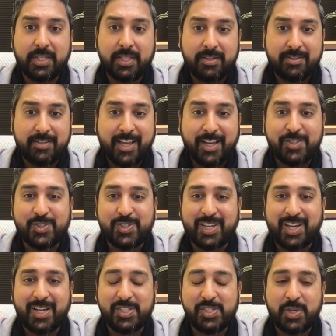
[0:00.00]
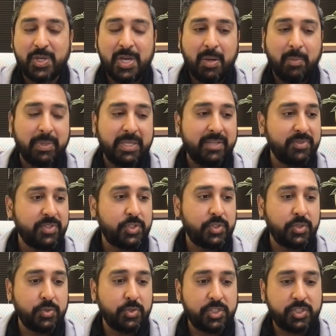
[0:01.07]
and exercise, but even
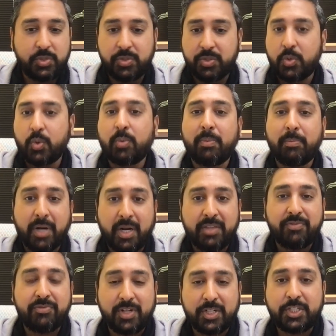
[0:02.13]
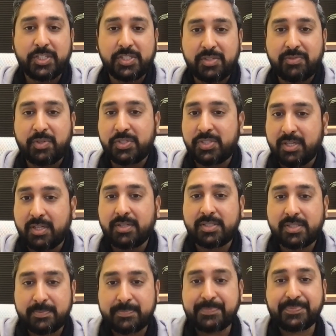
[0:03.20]
to just do the normal body functions of your cells.